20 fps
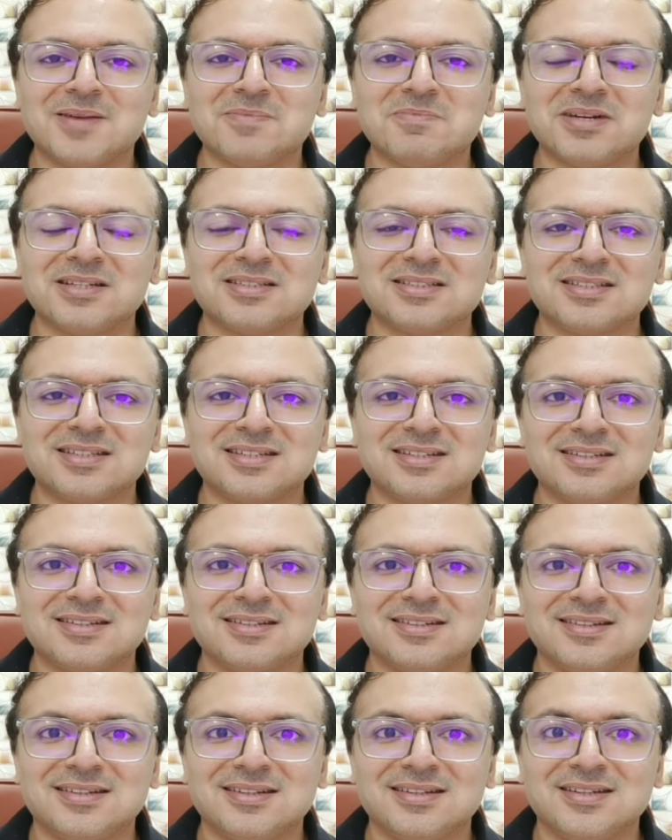but
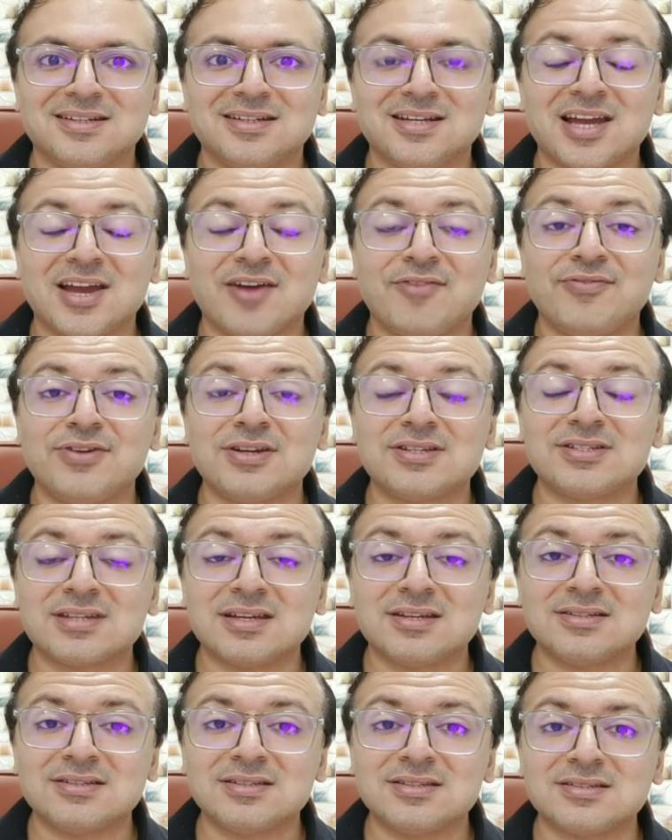every
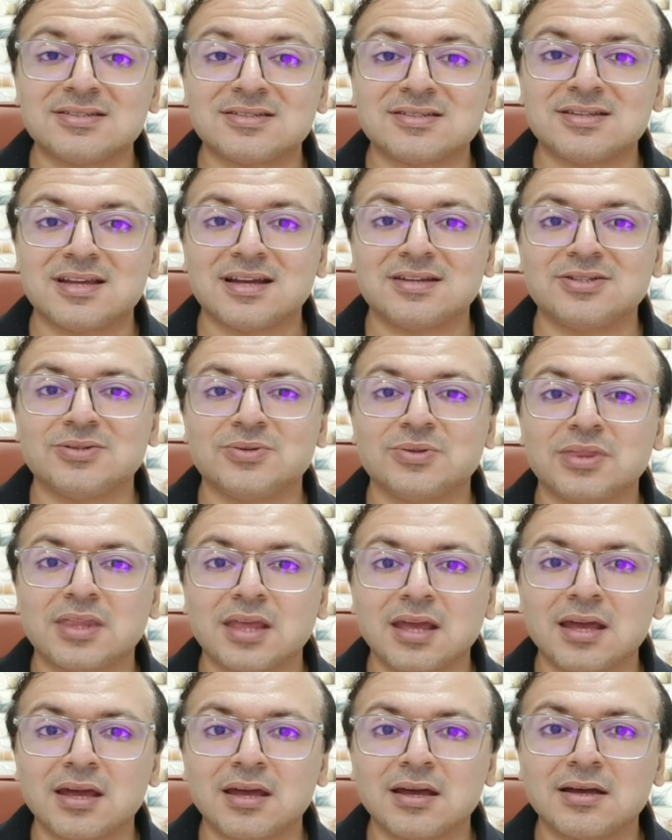sentence that you
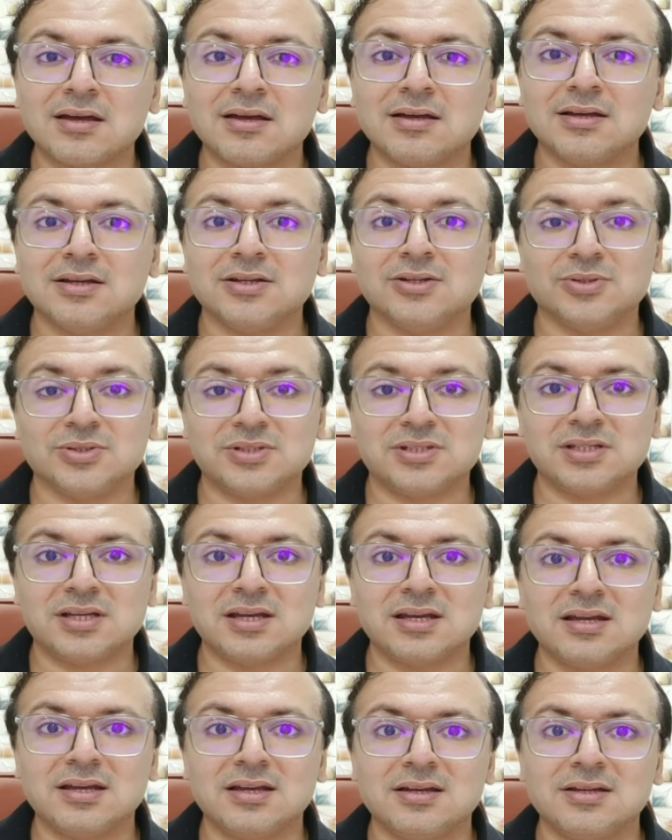think, you
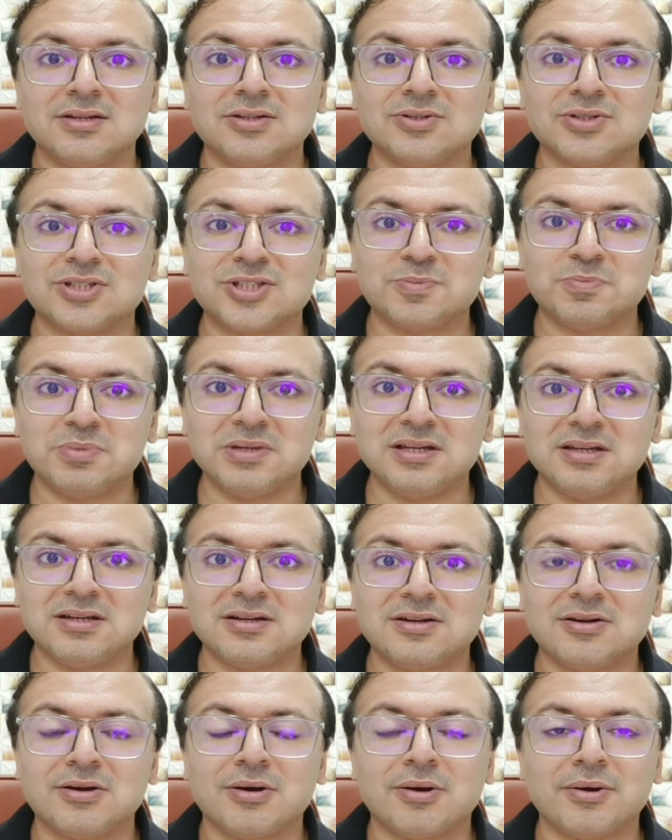say, you speak
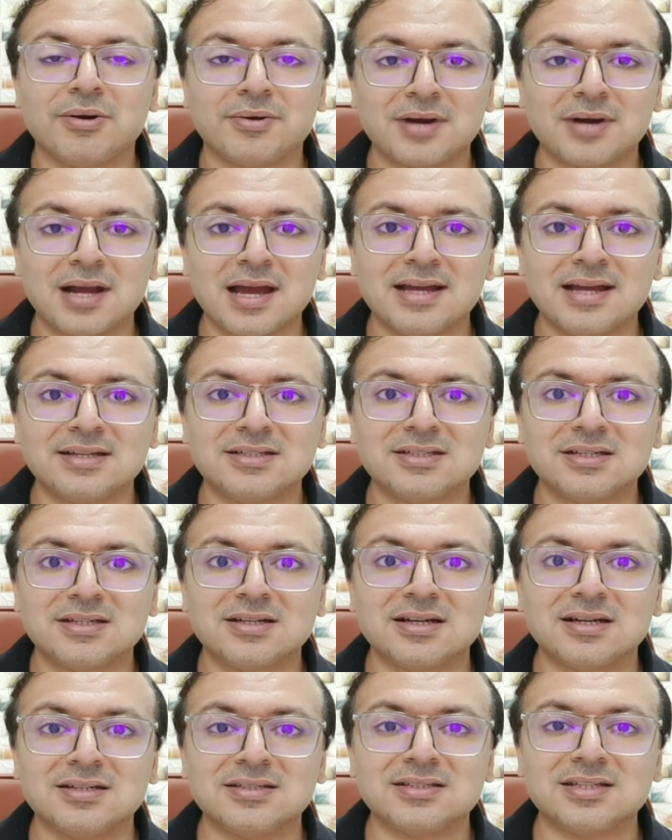or write
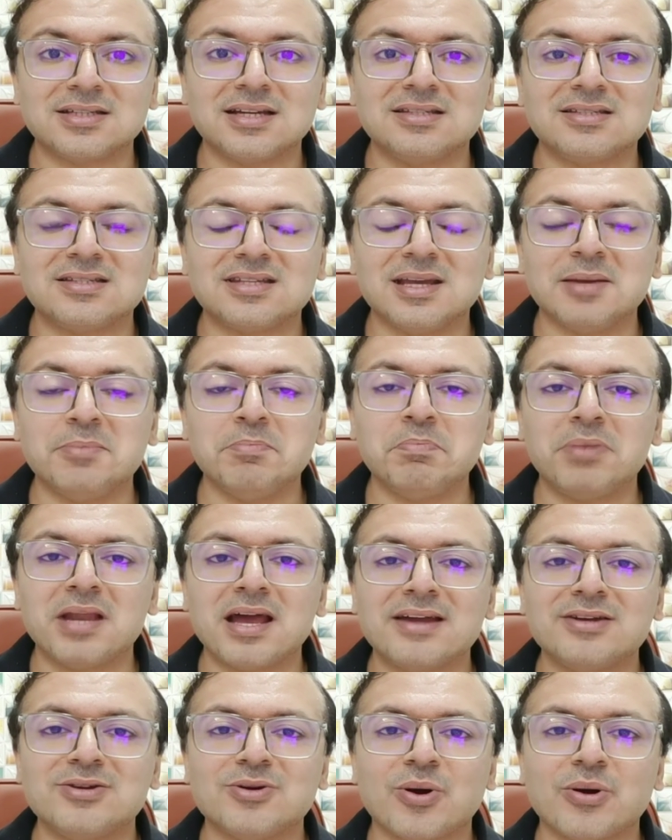contains
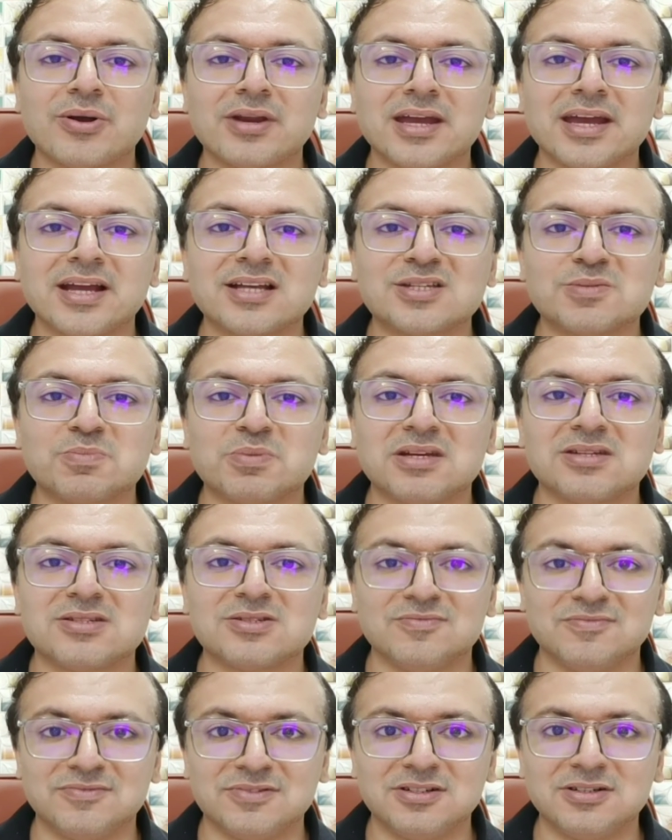implied or
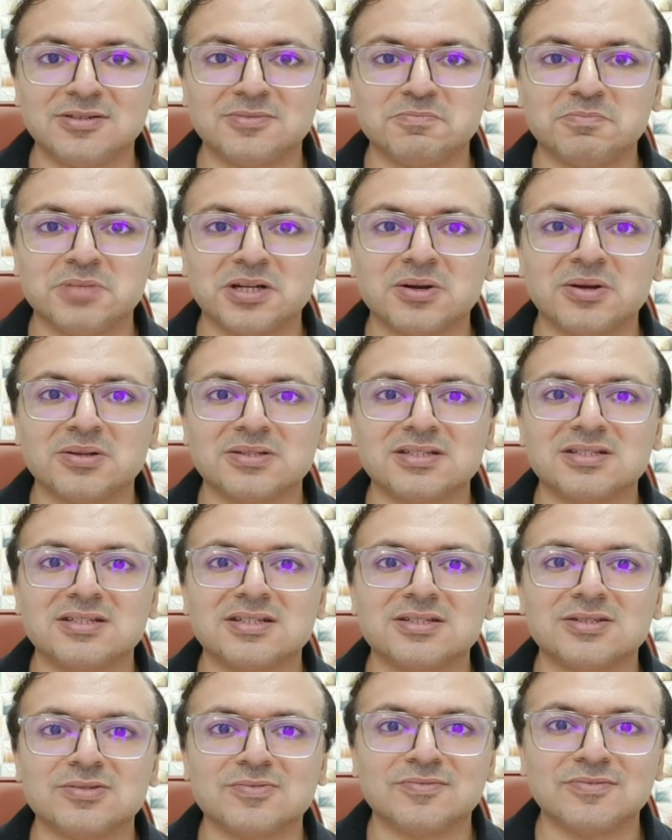expressed verb, because it
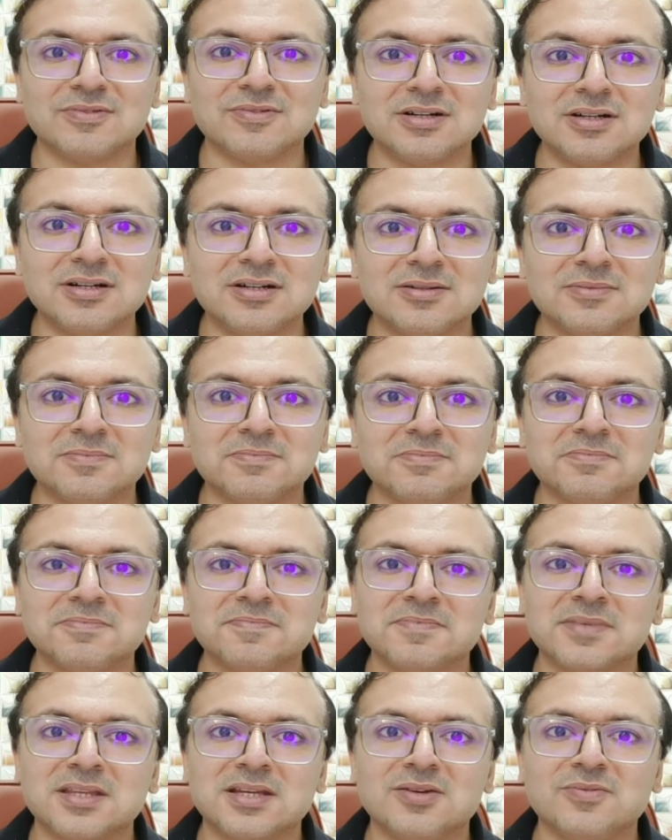is verb
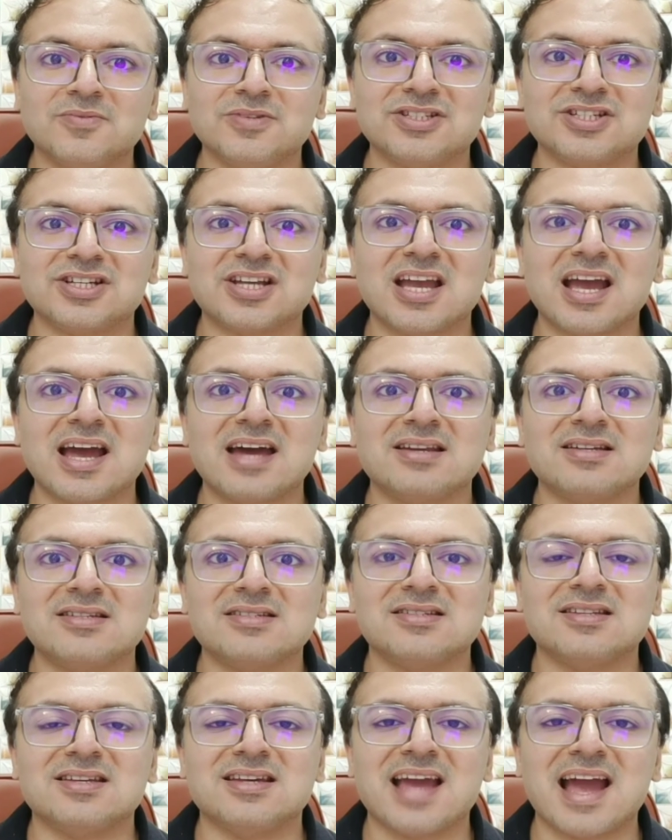which
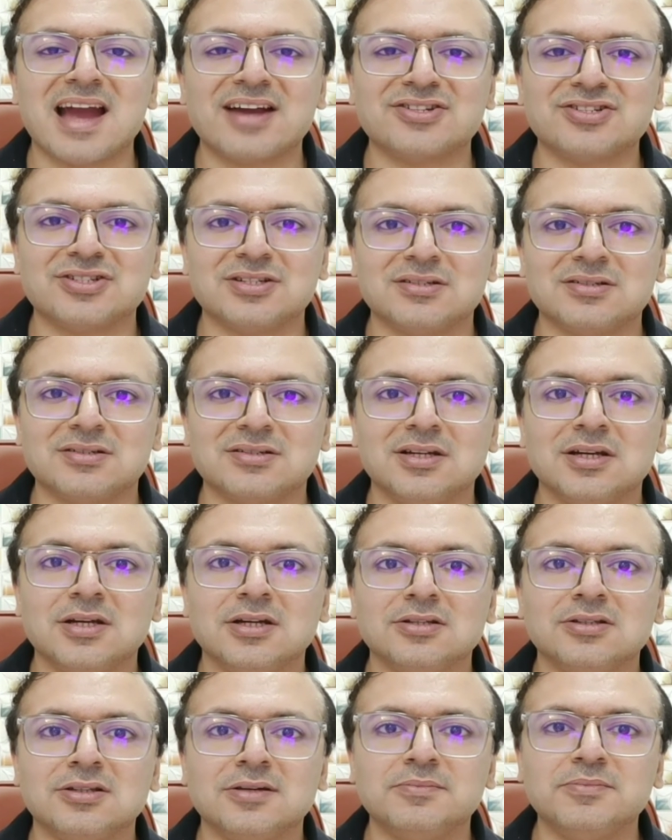carries the action,
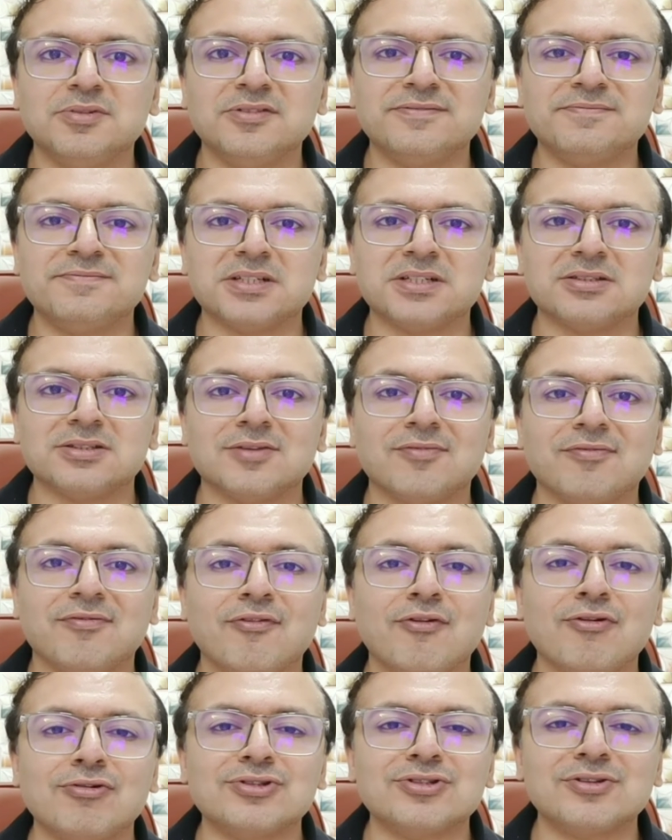the movement, the
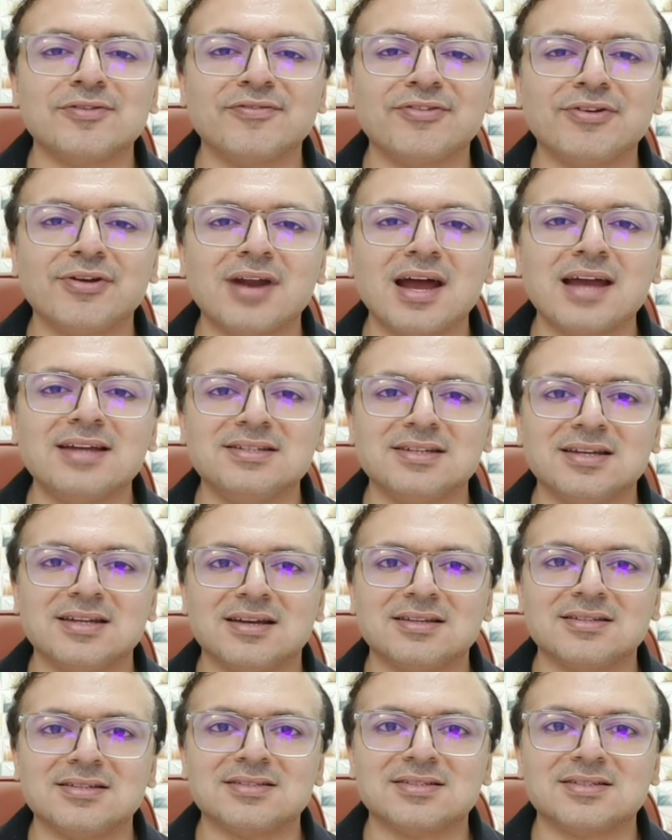force of your
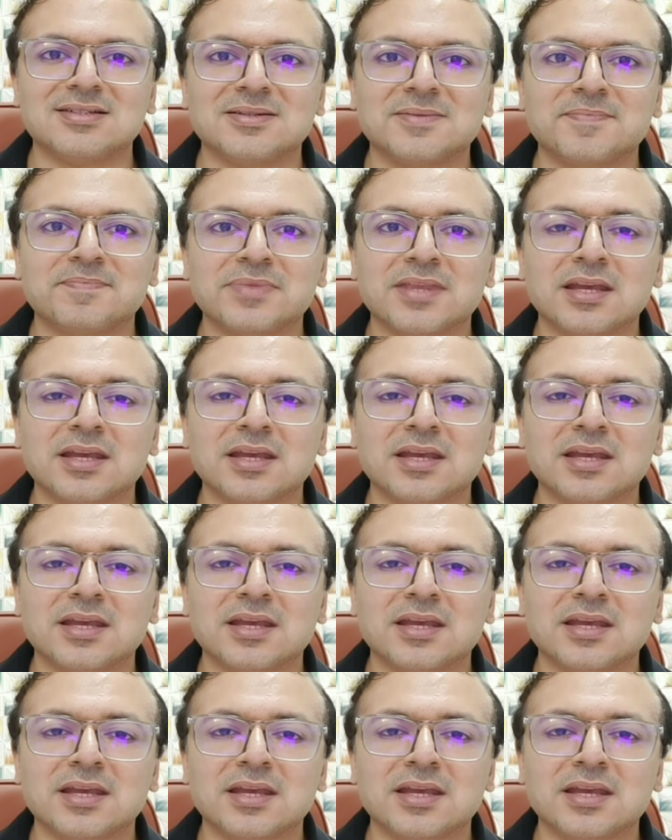ideas.